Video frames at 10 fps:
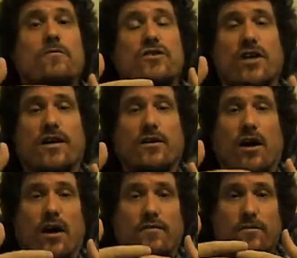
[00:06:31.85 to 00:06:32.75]
shut it
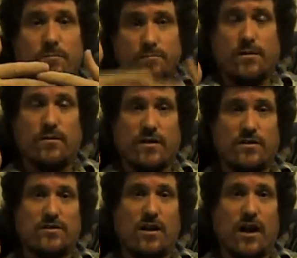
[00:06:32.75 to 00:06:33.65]
off,
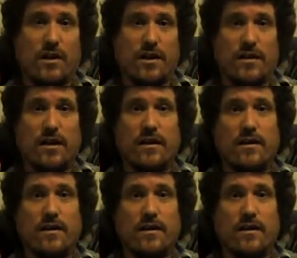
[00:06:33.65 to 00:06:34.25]
they're solid.